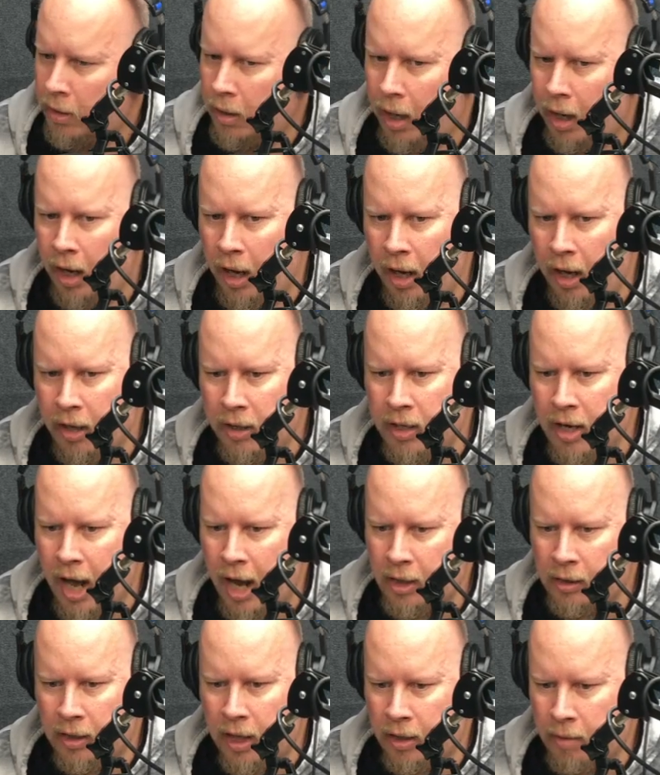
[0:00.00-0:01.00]

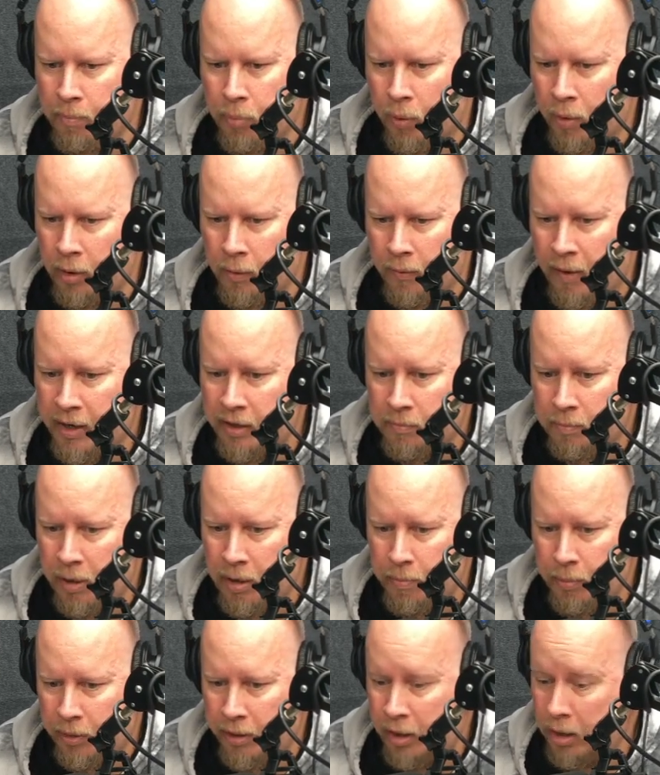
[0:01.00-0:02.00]
Not a lot of born and raised
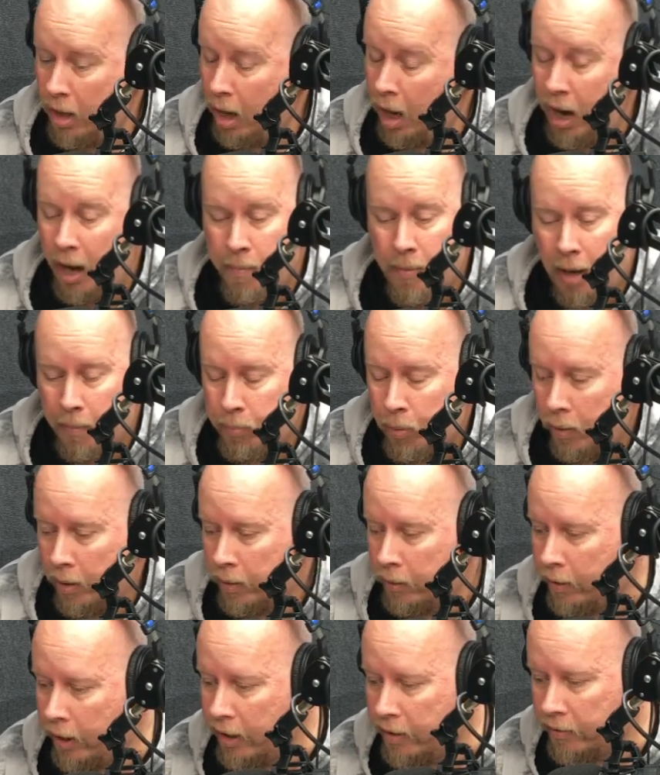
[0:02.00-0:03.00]
people here. I'm not born
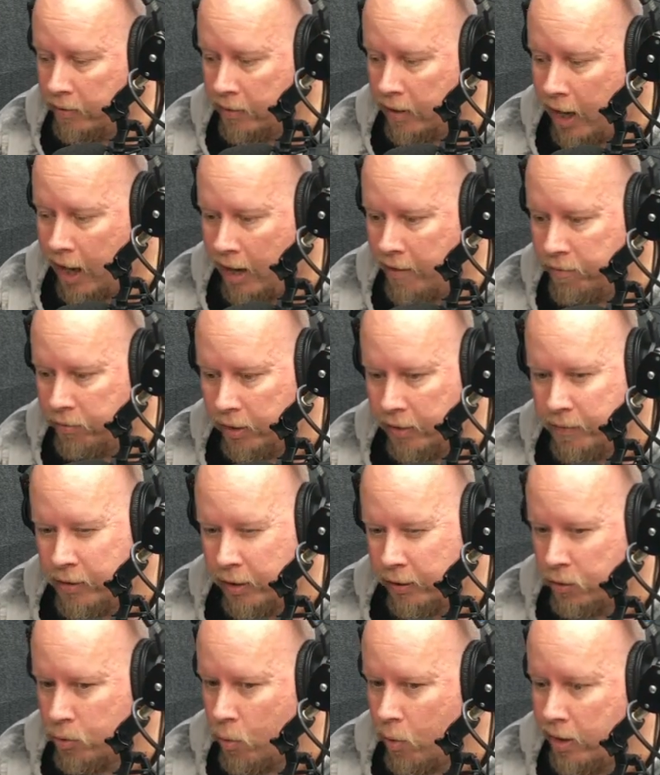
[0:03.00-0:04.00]
and raised. I've lived
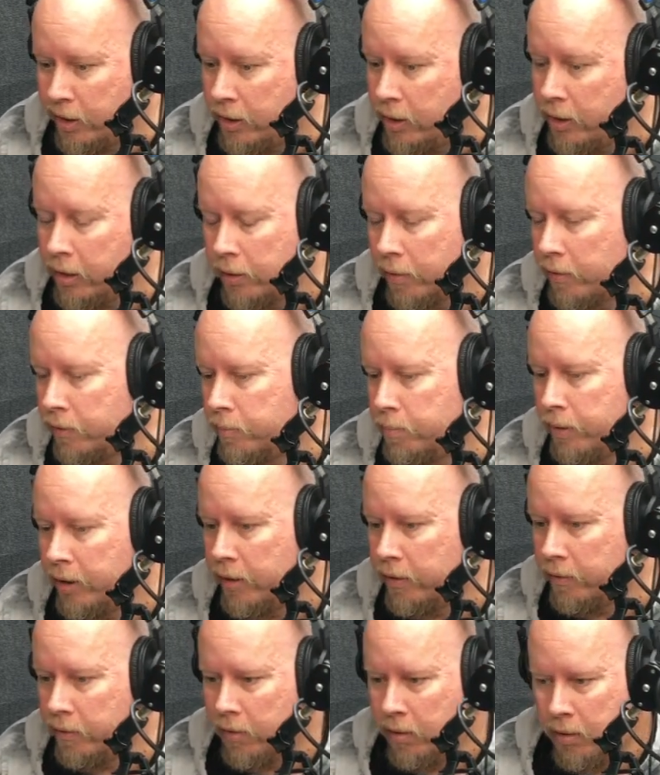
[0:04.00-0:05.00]
here 20 years,
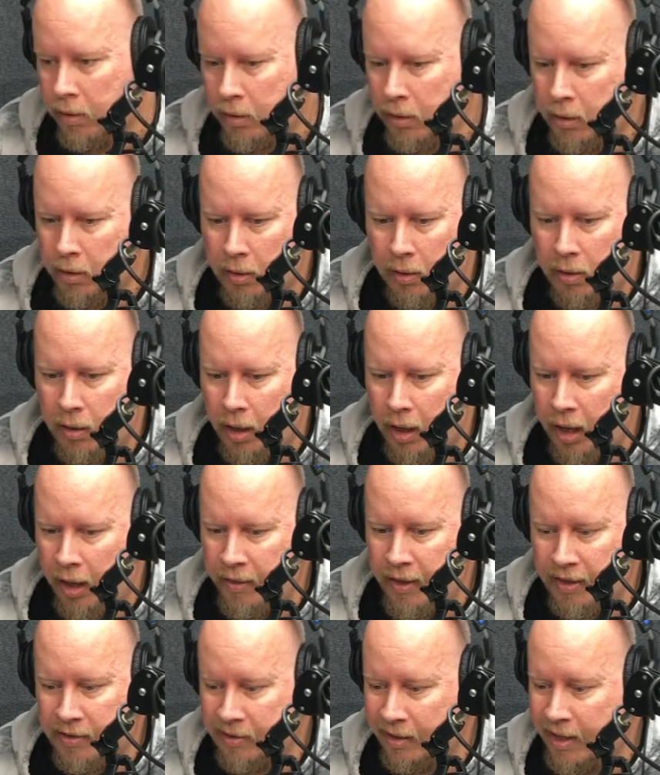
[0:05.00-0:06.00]
but
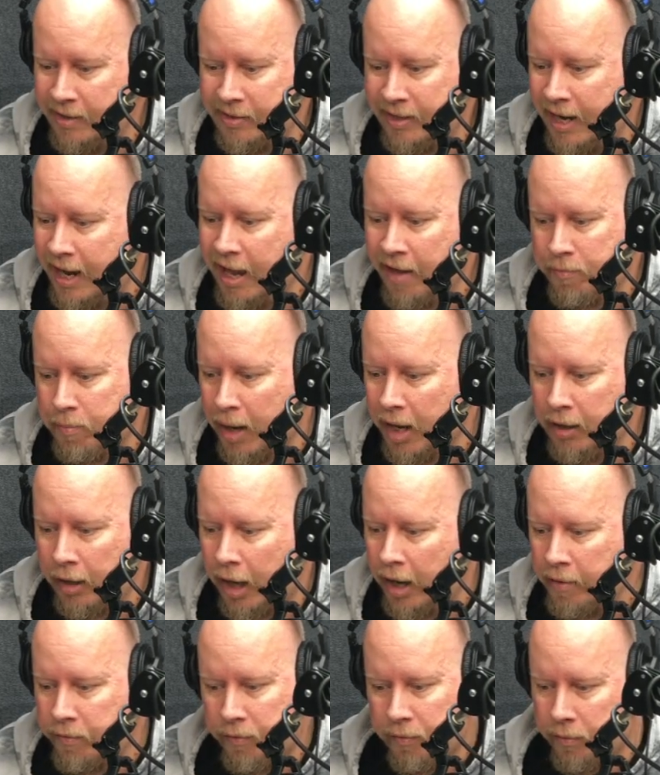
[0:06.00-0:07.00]
that's less than half my
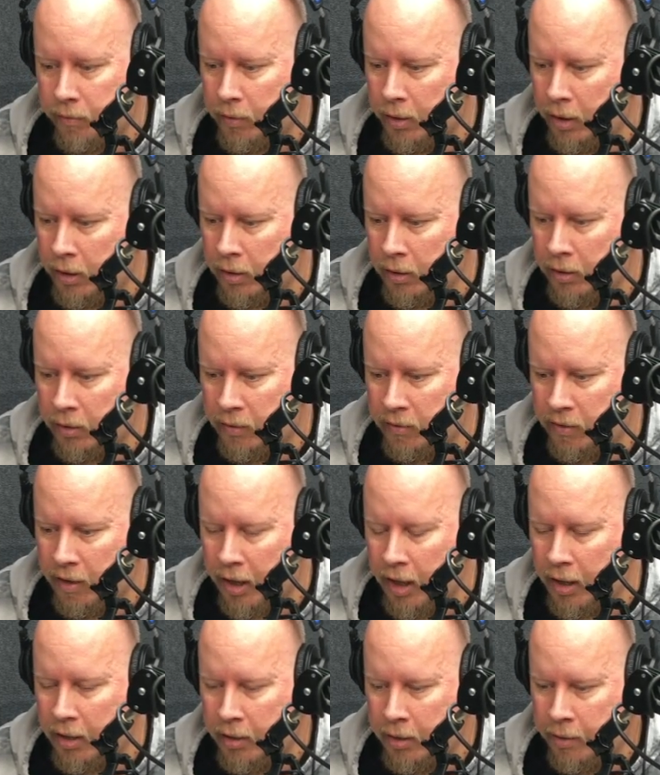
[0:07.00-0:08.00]
life. And
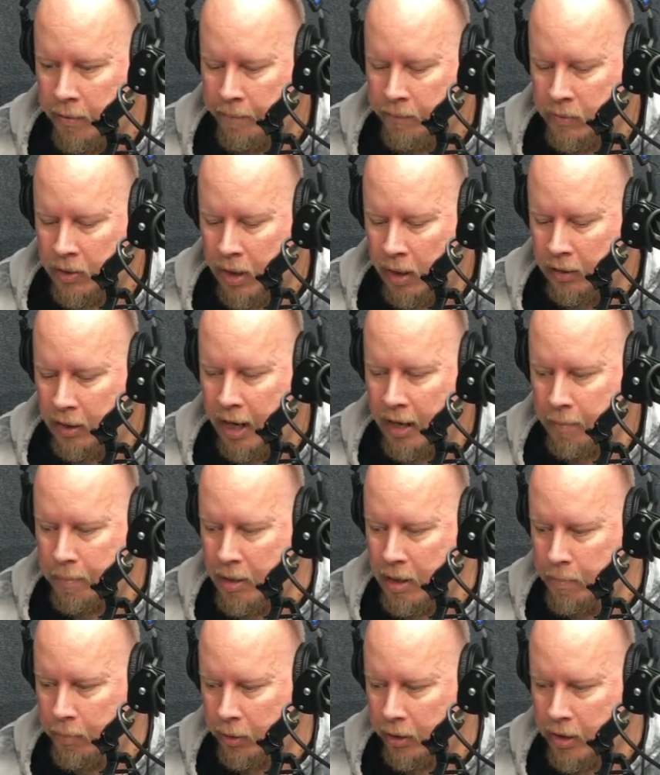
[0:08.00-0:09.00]
a lot of
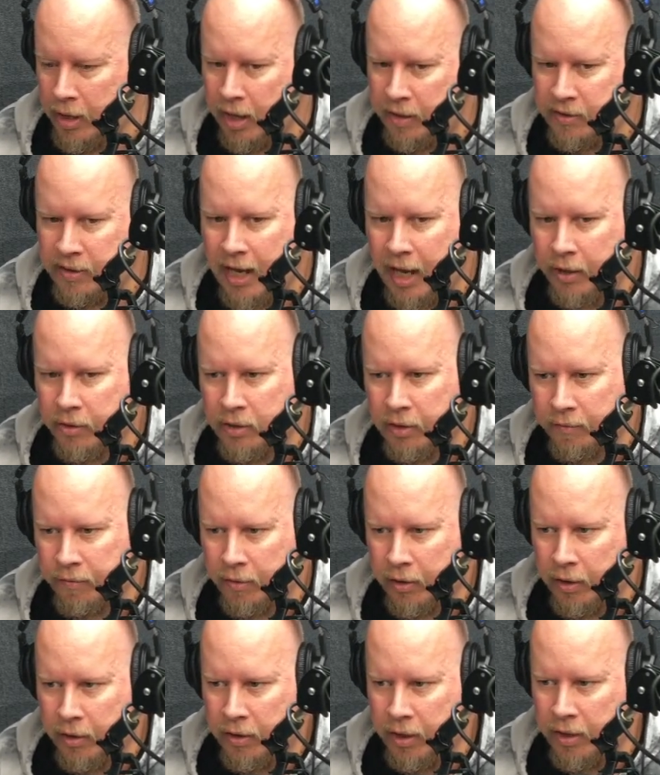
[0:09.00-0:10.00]
people are nostalgic for
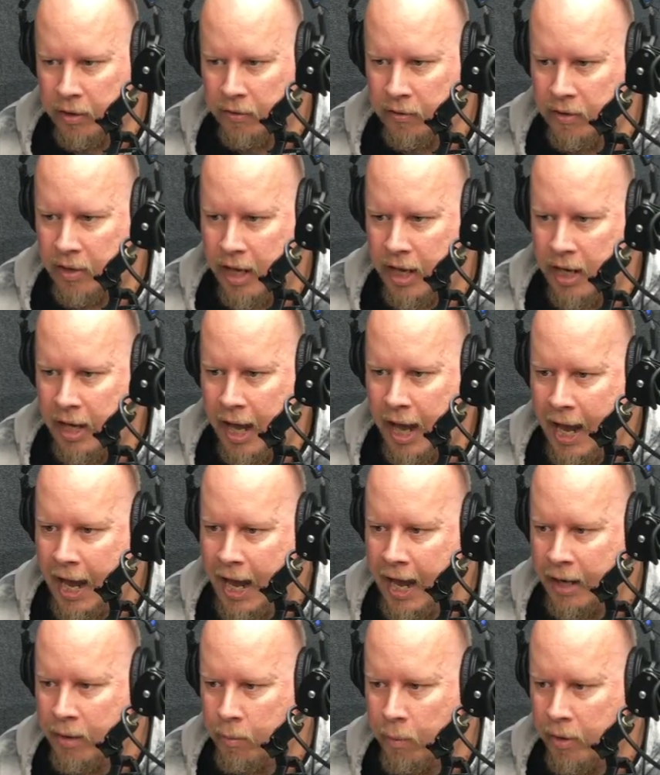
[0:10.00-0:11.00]
the things they
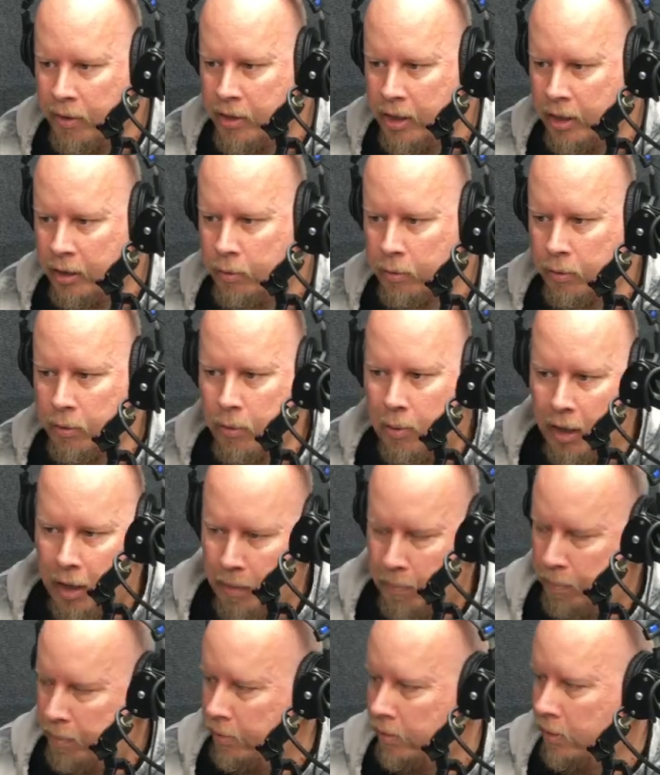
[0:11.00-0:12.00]
had when they grew up,